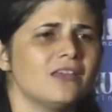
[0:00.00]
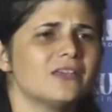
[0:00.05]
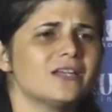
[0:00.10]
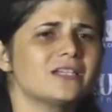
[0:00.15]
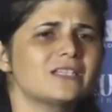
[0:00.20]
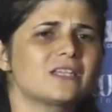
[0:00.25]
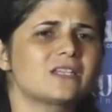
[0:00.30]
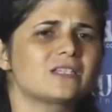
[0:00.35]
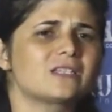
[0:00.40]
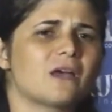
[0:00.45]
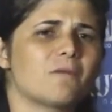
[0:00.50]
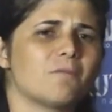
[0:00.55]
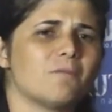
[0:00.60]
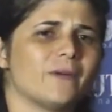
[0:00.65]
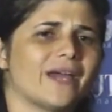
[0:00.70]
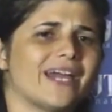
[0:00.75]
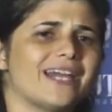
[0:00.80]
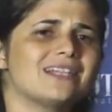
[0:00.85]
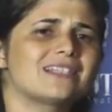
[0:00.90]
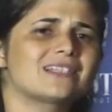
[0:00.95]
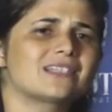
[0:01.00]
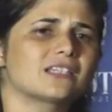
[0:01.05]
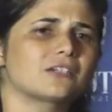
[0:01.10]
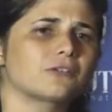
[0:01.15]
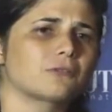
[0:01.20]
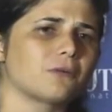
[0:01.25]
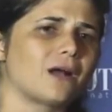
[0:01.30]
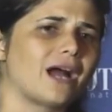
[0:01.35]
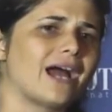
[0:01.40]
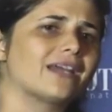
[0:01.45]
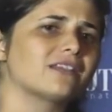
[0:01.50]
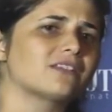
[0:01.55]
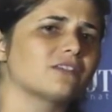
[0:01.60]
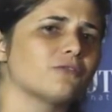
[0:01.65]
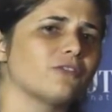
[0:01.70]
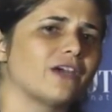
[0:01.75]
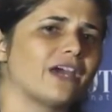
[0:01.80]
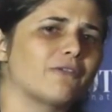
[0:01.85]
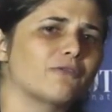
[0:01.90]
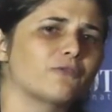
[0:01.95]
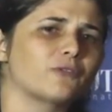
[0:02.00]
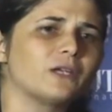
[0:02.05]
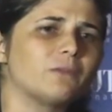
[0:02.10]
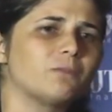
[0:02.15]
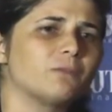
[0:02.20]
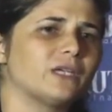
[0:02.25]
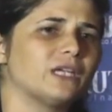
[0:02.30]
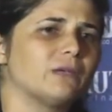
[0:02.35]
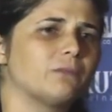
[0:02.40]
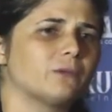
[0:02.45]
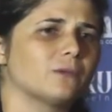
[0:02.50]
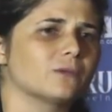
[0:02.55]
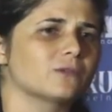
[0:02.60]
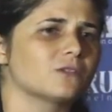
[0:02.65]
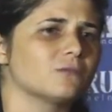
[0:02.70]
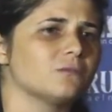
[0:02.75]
This is a basic right of every people